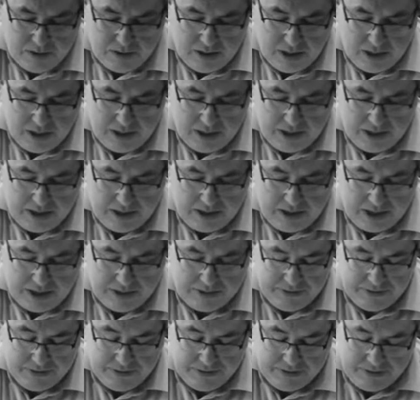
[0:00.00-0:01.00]

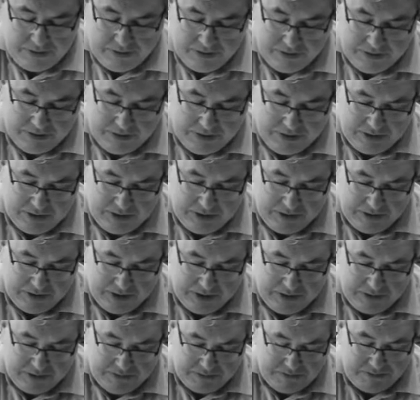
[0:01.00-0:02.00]
And
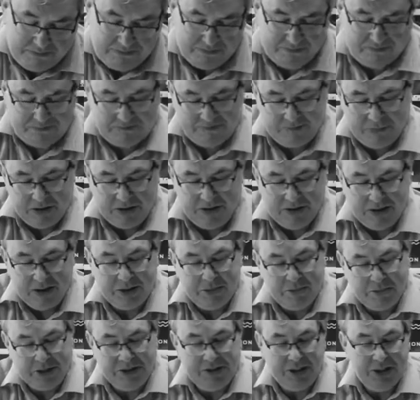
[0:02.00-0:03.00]
at
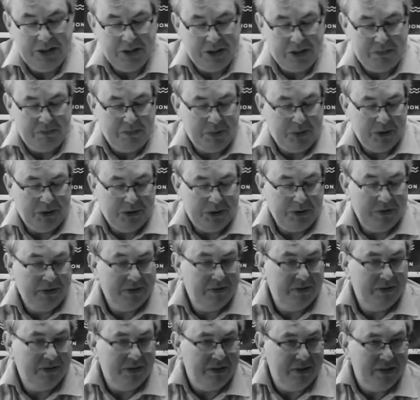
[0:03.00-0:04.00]
this particular point,
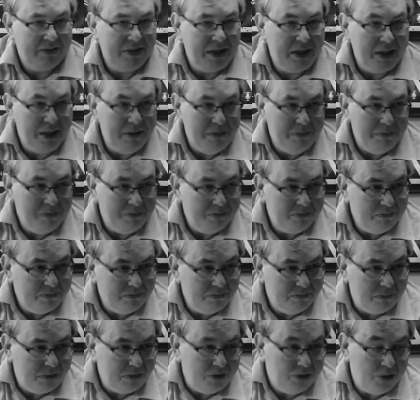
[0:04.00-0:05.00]

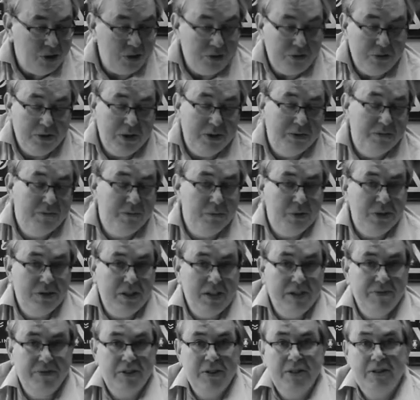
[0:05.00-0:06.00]
the genre was
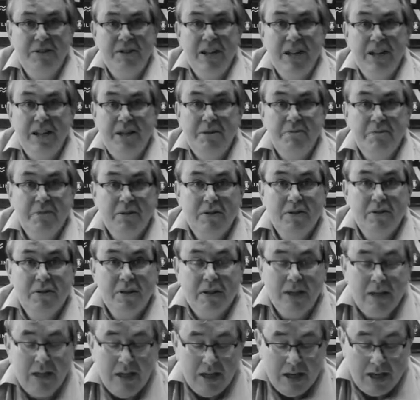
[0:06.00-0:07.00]
given a name,
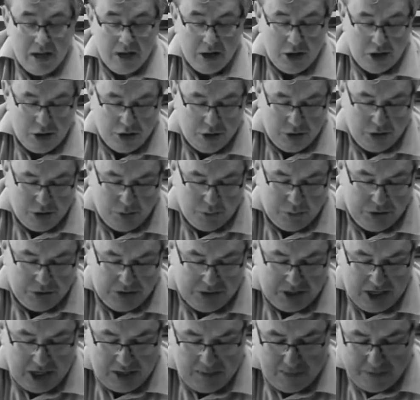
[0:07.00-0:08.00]
which
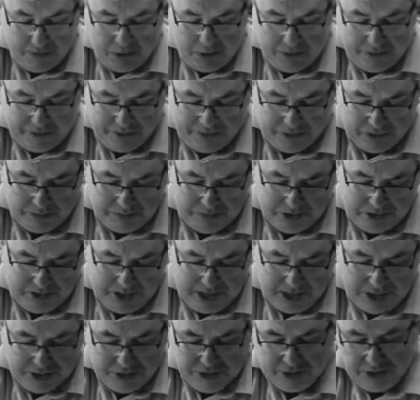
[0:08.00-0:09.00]
came about from the
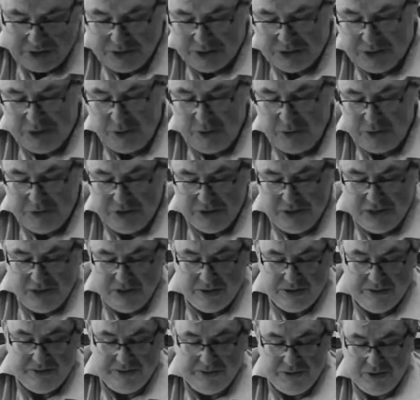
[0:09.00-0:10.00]
National
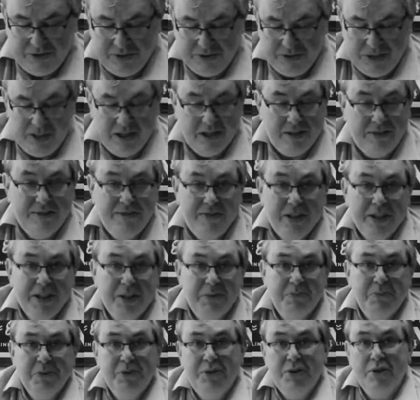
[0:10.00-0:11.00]
Association for the
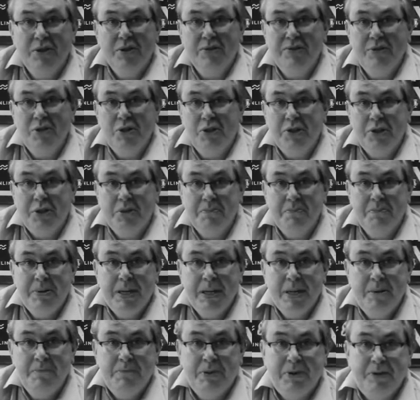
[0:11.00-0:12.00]
Advancement of Coloured
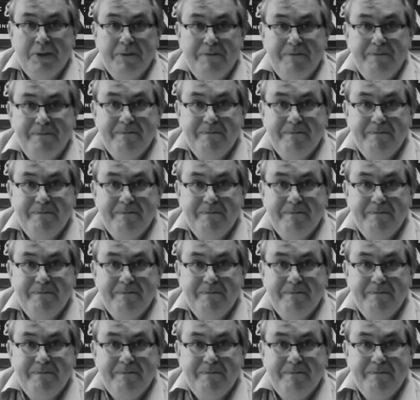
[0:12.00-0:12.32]
People.